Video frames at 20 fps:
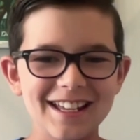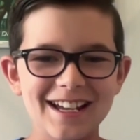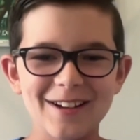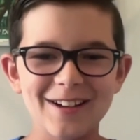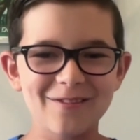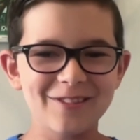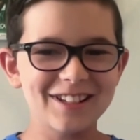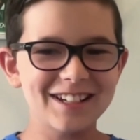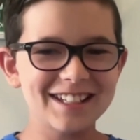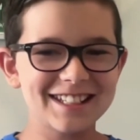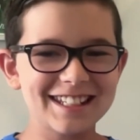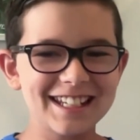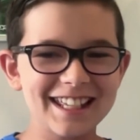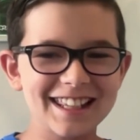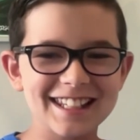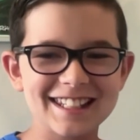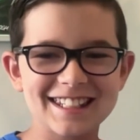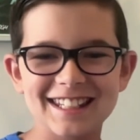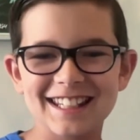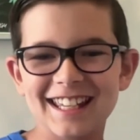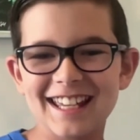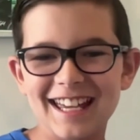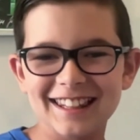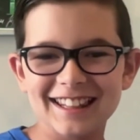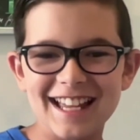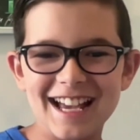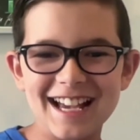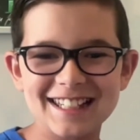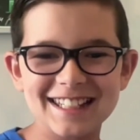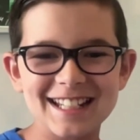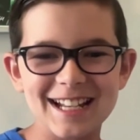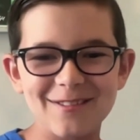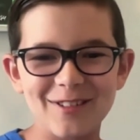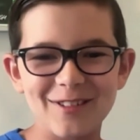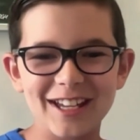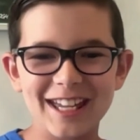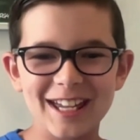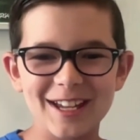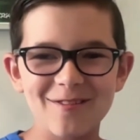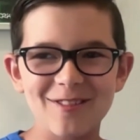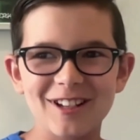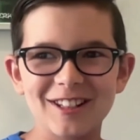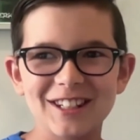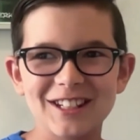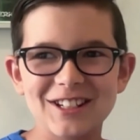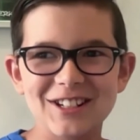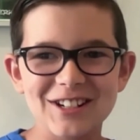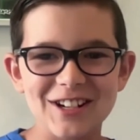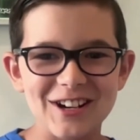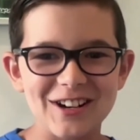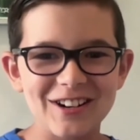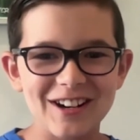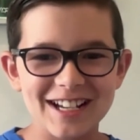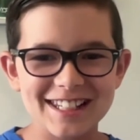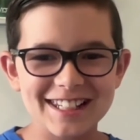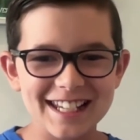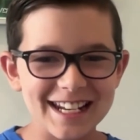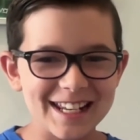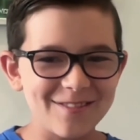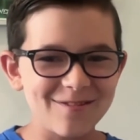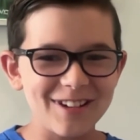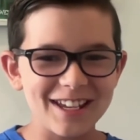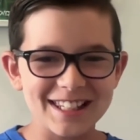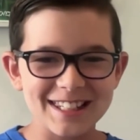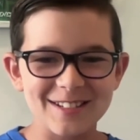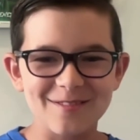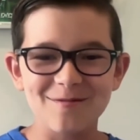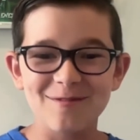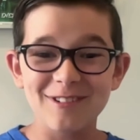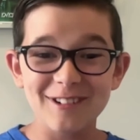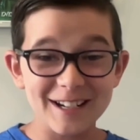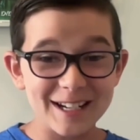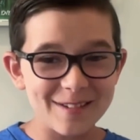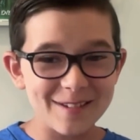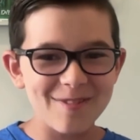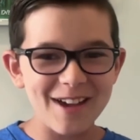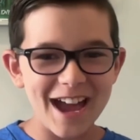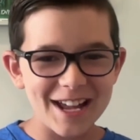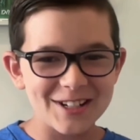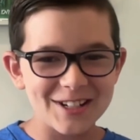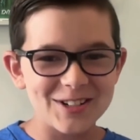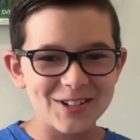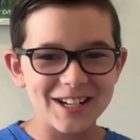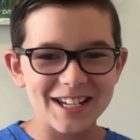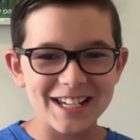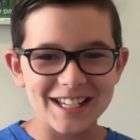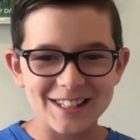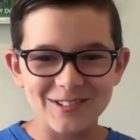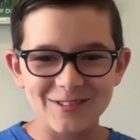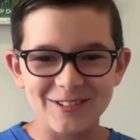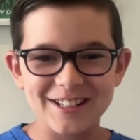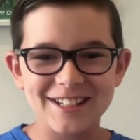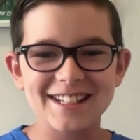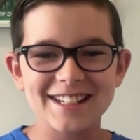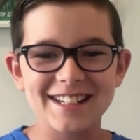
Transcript: I'm going to say this again. Last time I came on the show, I said he made some pretty bad trades, which he